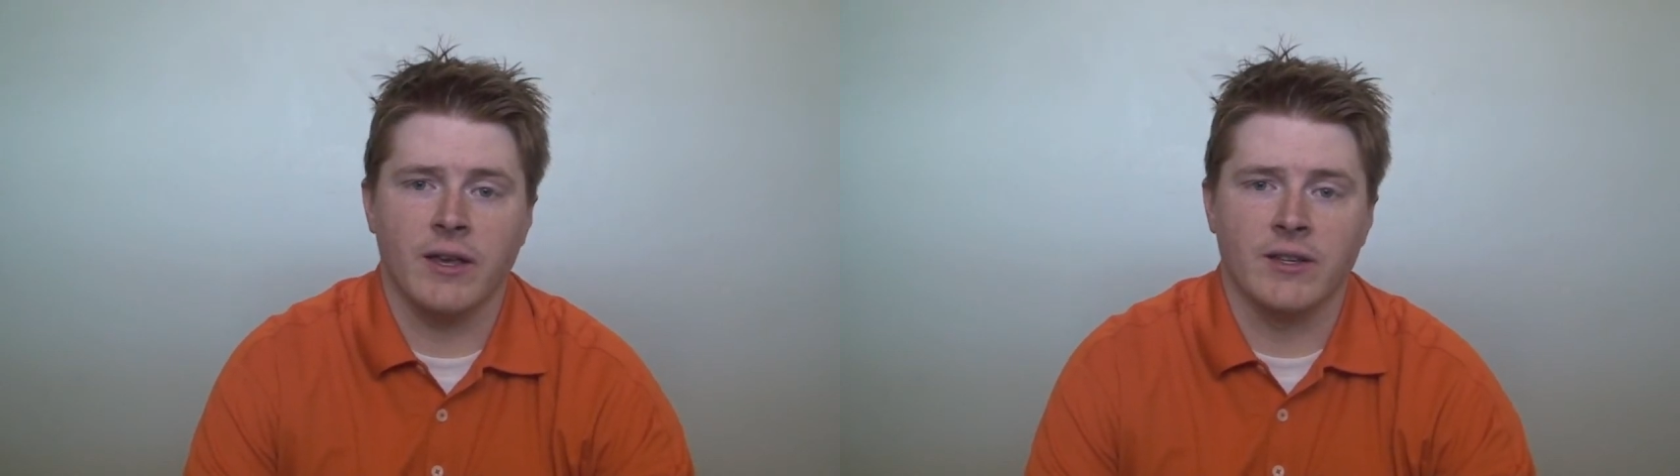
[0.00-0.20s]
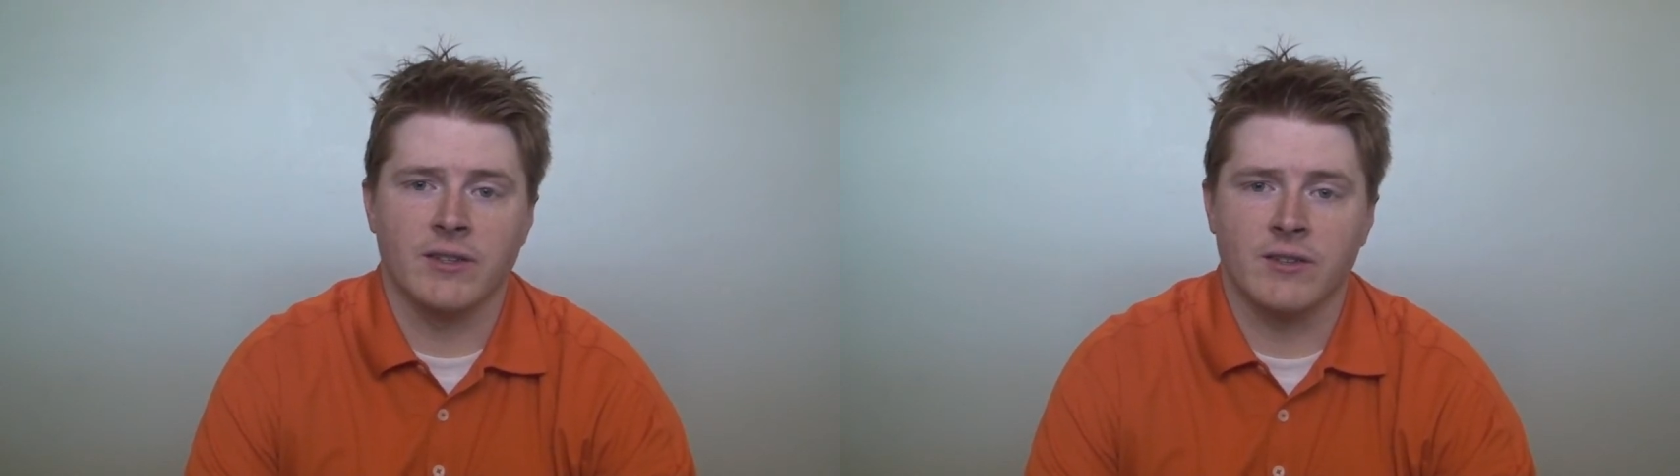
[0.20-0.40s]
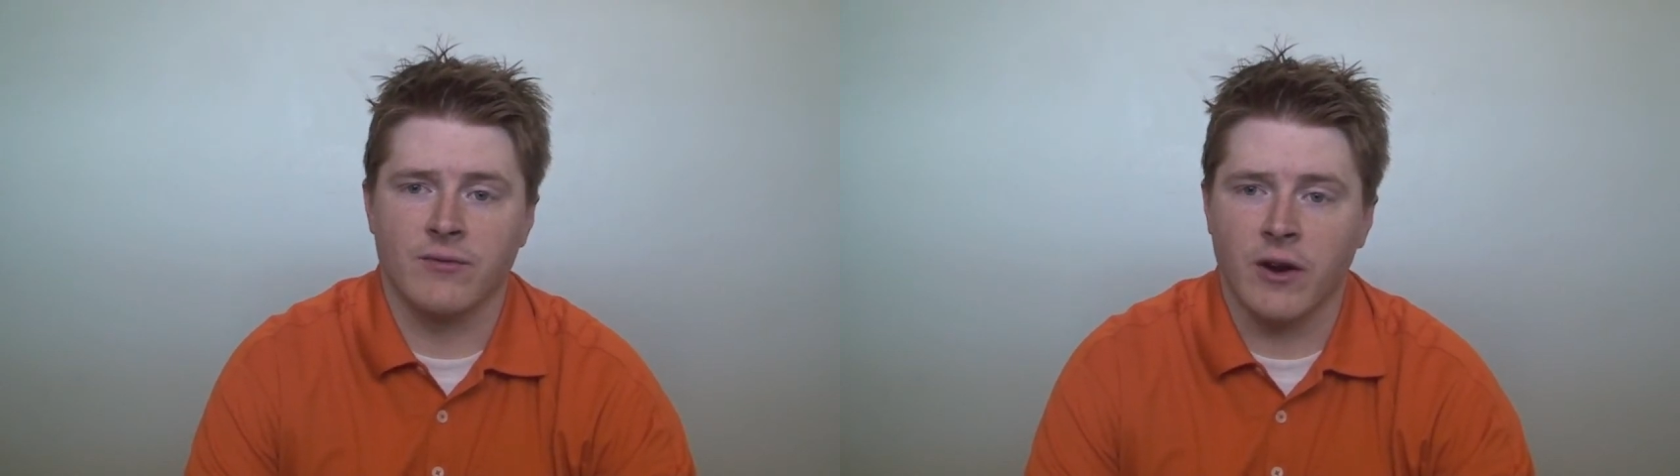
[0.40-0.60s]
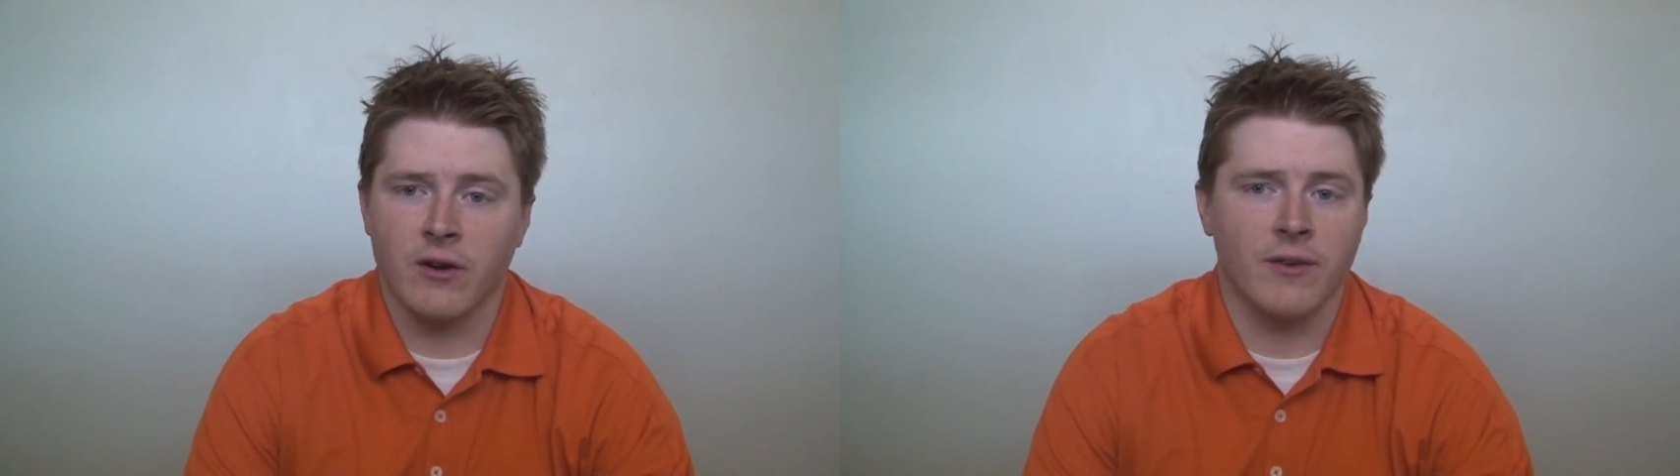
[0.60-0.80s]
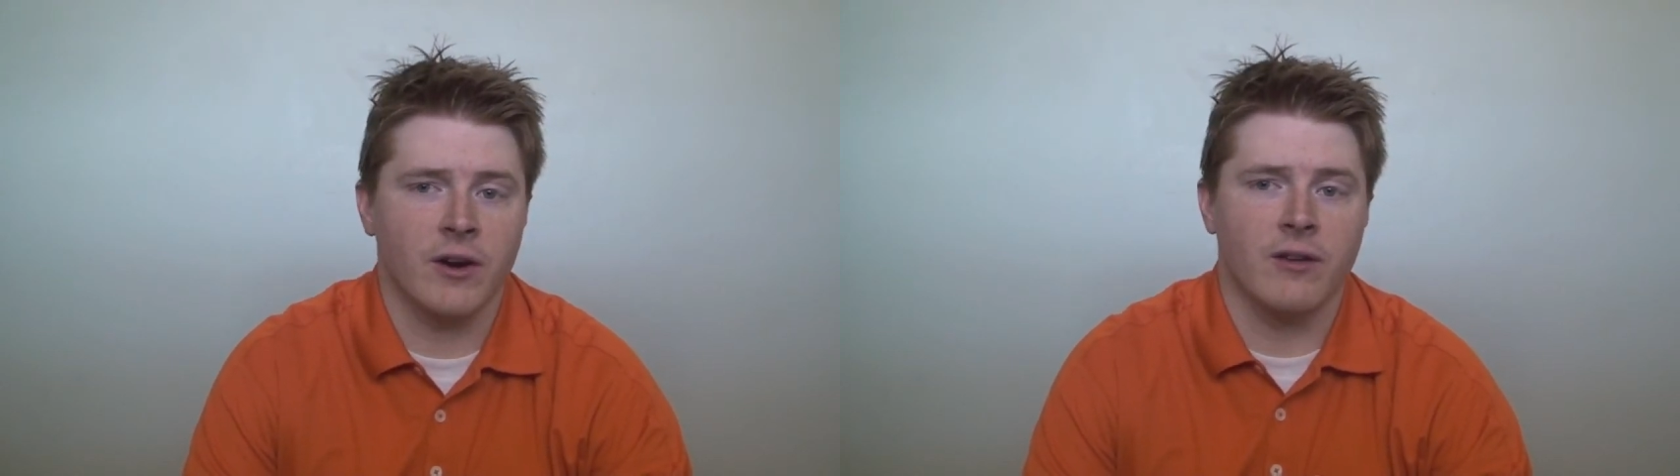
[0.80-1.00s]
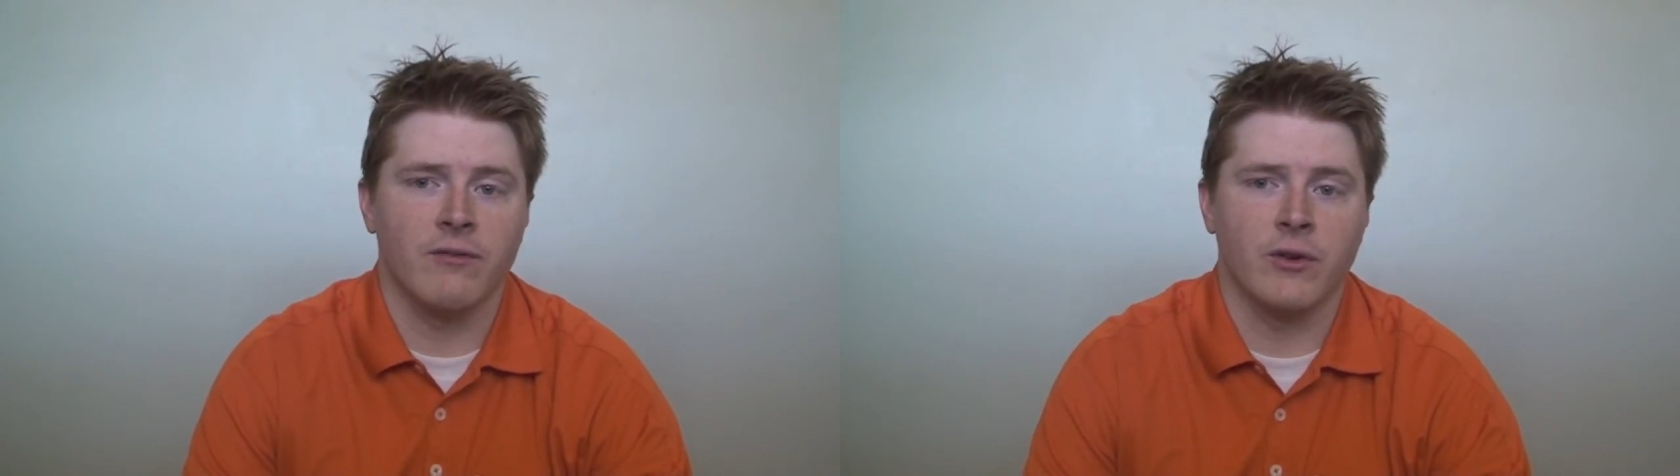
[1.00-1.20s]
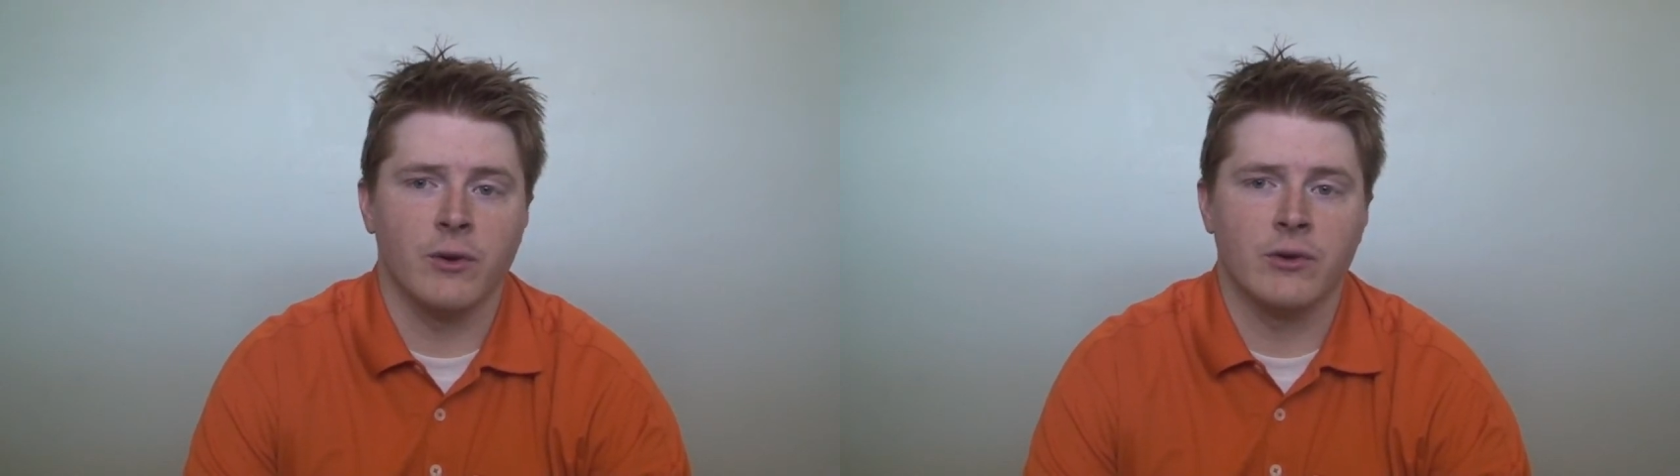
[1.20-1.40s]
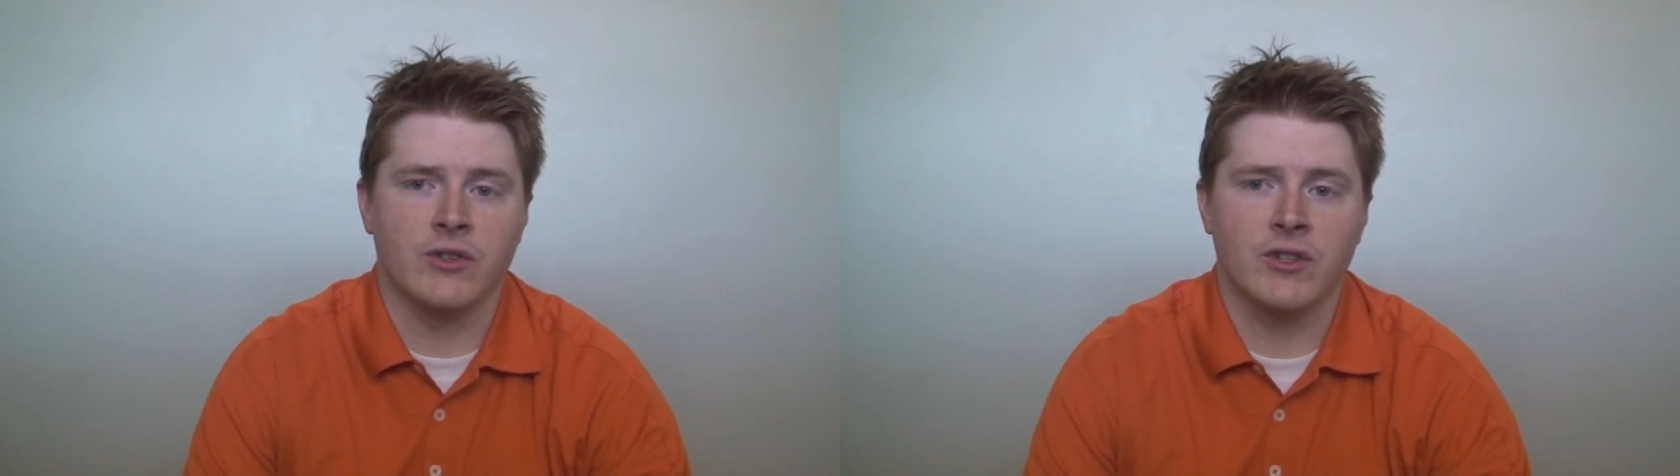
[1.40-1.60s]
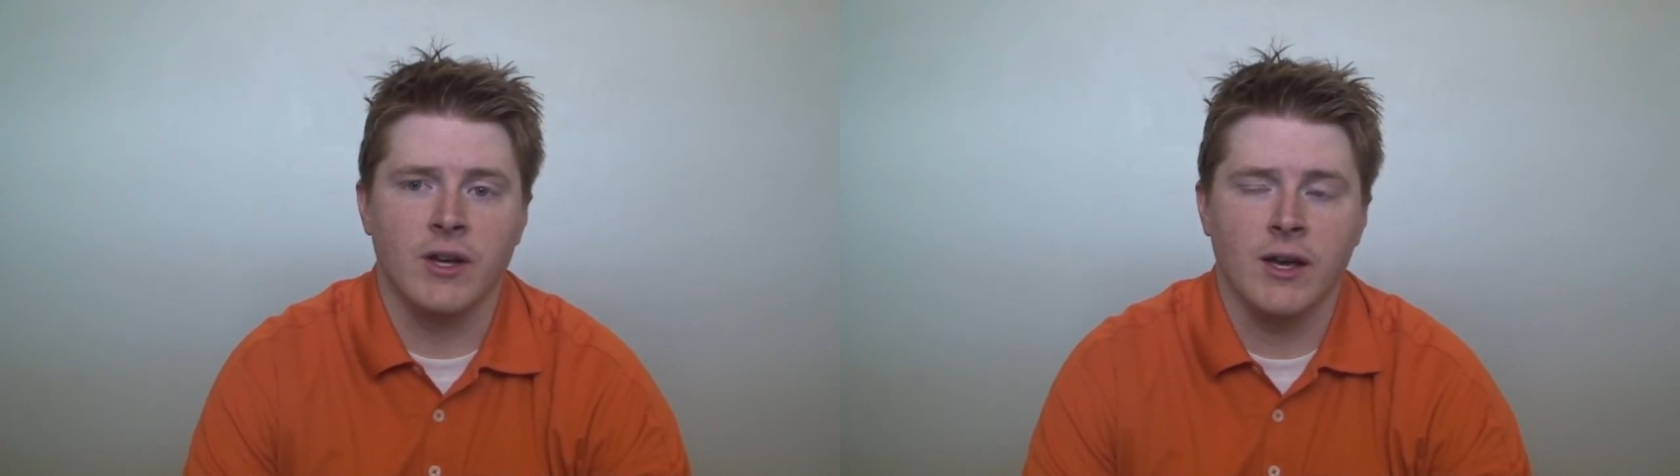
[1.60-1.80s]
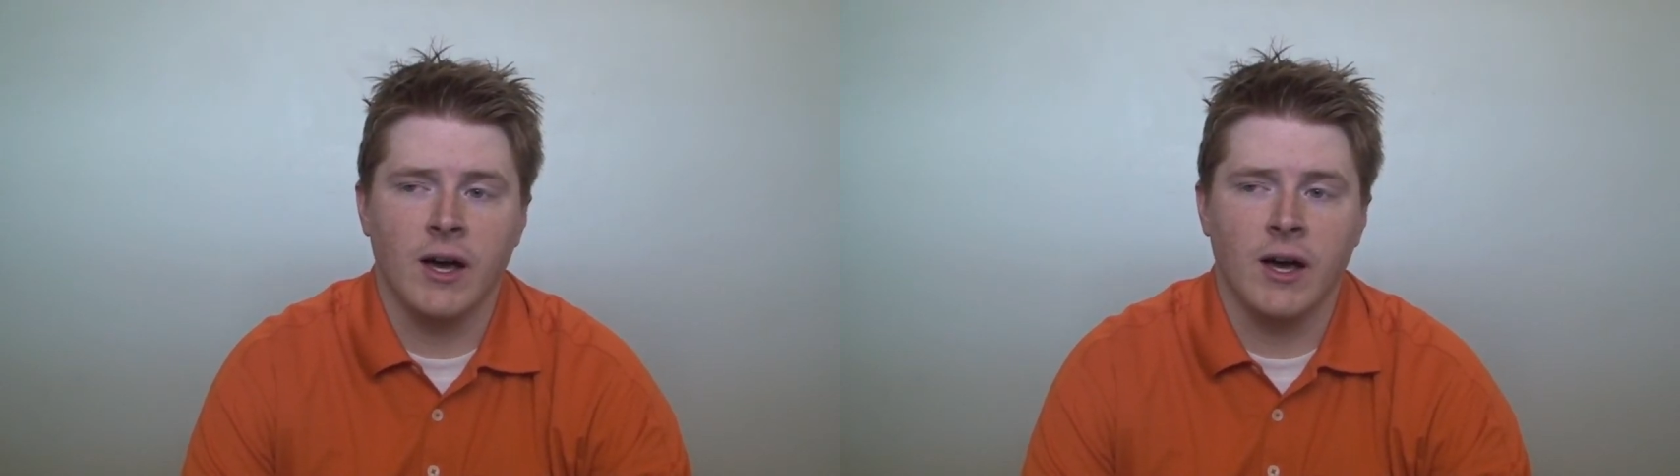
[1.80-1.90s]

He's very, very confused.